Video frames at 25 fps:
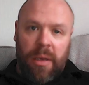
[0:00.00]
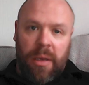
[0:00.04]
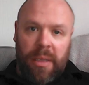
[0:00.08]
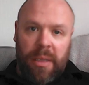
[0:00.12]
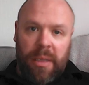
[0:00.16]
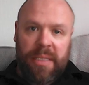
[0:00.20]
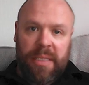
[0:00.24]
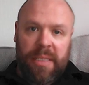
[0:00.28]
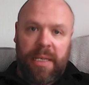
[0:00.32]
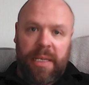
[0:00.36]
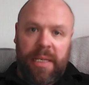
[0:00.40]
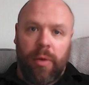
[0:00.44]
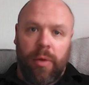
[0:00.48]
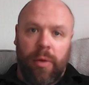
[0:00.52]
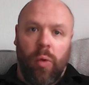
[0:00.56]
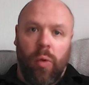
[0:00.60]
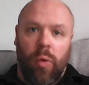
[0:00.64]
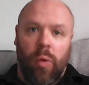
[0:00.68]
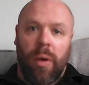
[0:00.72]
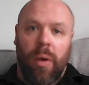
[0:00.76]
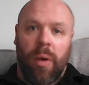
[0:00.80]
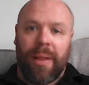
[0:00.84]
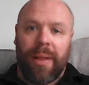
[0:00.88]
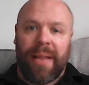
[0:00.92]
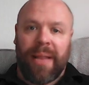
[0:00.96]
the
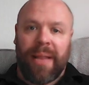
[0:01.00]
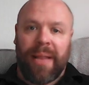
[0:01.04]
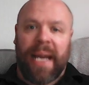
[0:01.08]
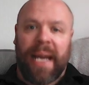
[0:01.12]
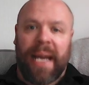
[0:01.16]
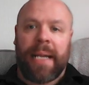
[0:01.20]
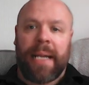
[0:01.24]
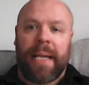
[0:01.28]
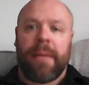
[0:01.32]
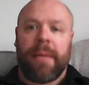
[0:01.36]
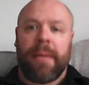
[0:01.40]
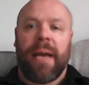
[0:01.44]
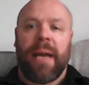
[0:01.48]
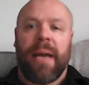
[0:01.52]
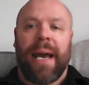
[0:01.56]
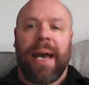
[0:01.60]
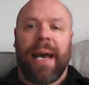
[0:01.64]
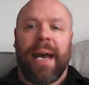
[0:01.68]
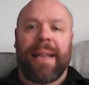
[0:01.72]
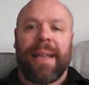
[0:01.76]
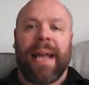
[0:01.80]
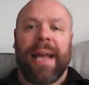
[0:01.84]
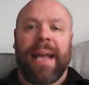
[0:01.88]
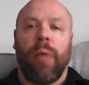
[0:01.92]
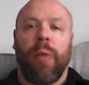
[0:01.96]
zero line,
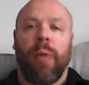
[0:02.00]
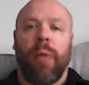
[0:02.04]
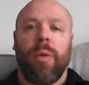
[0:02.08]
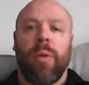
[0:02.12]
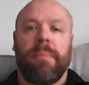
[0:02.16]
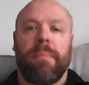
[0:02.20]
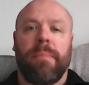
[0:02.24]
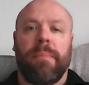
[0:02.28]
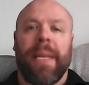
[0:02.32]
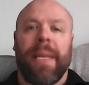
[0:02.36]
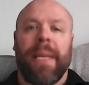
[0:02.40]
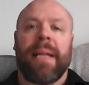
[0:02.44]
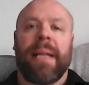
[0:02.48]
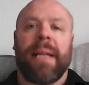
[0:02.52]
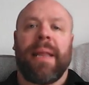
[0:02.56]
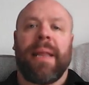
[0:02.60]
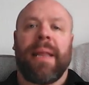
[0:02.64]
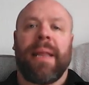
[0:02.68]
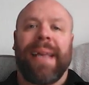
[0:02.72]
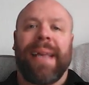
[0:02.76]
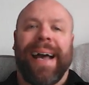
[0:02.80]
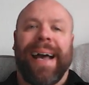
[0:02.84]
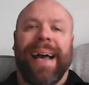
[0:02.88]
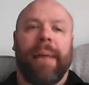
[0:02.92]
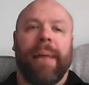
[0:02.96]
and that would mean that
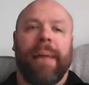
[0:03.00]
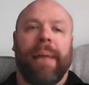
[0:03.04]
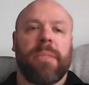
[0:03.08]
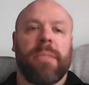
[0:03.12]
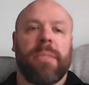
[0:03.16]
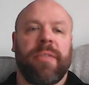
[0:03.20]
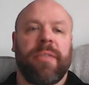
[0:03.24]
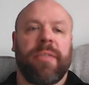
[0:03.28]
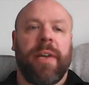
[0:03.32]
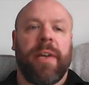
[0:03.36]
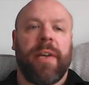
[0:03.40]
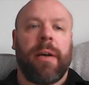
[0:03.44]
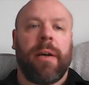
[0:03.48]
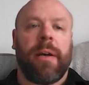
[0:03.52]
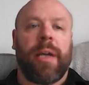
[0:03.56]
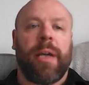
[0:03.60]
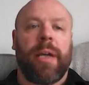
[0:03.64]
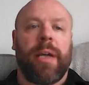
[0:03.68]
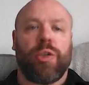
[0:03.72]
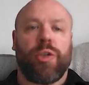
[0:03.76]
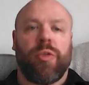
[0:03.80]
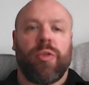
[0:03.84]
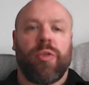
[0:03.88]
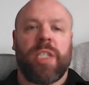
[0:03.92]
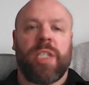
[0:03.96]
the atmosphere
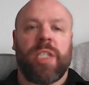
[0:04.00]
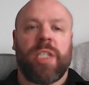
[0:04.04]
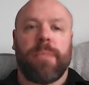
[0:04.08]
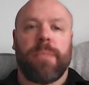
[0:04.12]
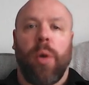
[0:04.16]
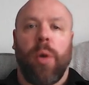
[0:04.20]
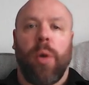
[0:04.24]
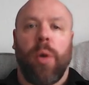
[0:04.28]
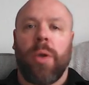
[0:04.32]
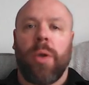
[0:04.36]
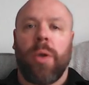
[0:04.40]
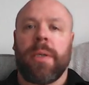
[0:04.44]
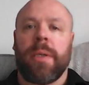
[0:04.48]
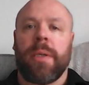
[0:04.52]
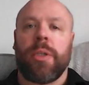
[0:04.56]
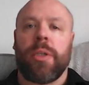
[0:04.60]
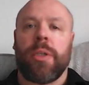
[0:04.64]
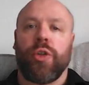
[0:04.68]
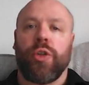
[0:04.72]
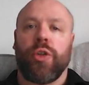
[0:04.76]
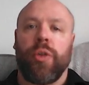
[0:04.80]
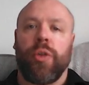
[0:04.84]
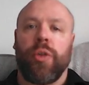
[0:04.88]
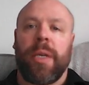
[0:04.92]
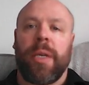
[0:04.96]
is responding
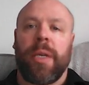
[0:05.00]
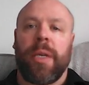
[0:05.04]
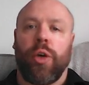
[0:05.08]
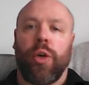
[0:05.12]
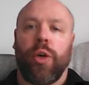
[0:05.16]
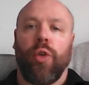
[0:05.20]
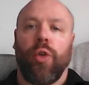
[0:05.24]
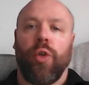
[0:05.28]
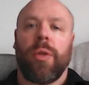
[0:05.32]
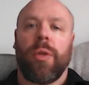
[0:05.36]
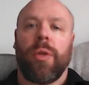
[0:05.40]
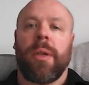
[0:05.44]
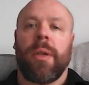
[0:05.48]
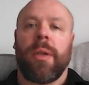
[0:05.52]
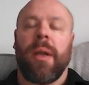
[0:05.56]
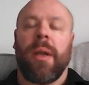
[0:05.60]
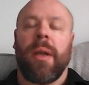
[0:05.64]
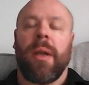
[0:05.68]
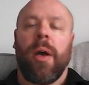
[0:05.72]
to the cooling